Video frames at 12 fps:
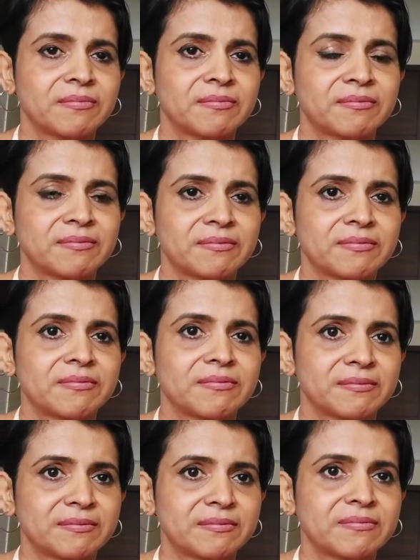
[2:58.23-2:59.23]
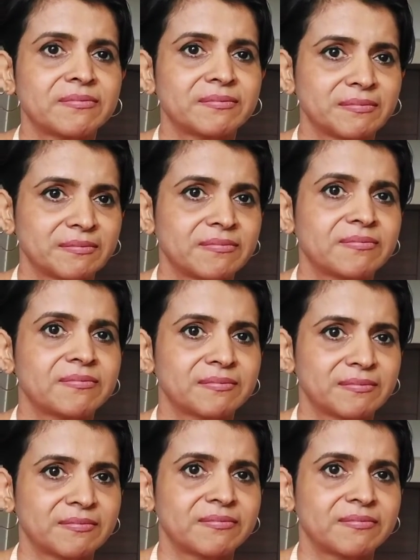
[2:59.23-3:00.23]

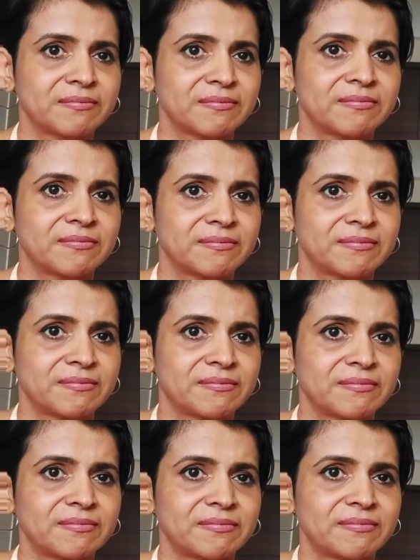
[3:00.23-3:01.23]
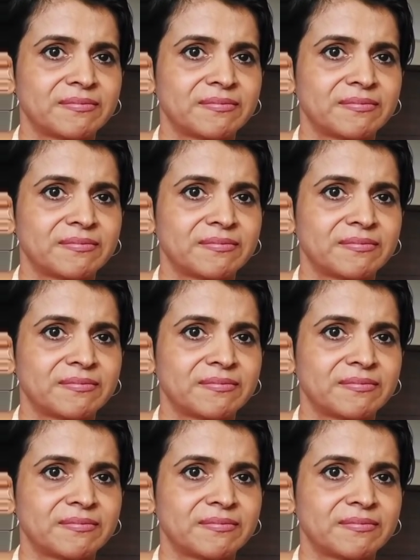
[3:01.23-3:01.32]
(not speaking)